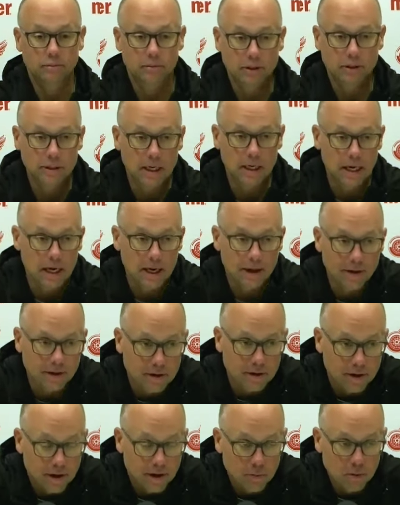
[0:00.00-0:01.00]
I think
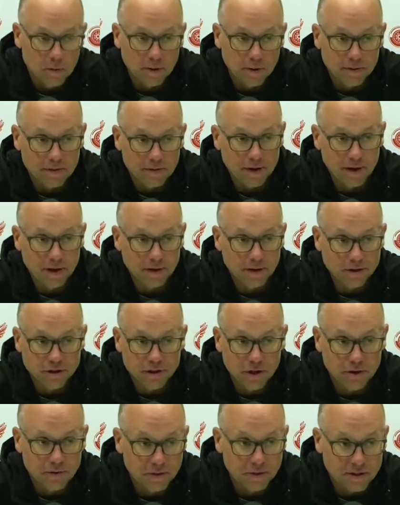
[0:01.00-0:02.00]
the number one thing
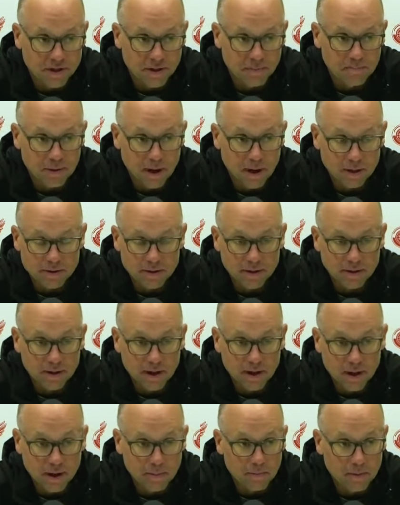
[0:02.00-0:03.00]
generally is impact on the
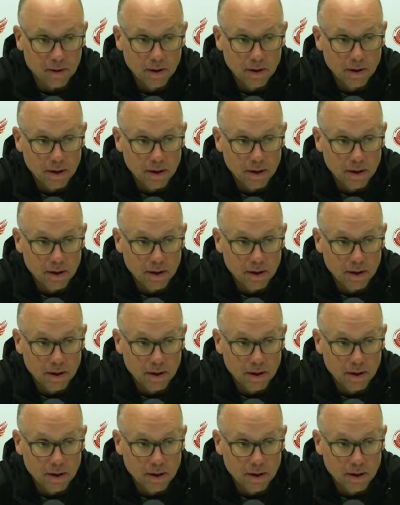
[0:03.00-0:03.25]
game.